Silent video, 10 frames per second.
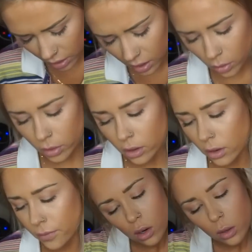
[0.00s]
that I
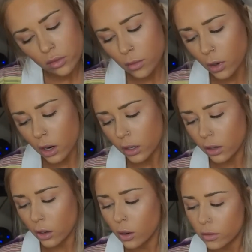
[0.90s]
ordered. Oh, it's from
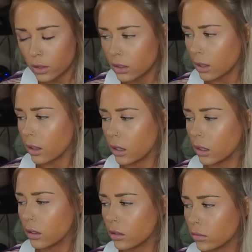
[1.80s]
Garden Grove. Isn't that
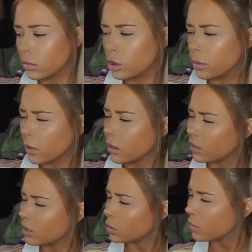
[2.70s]
like super close to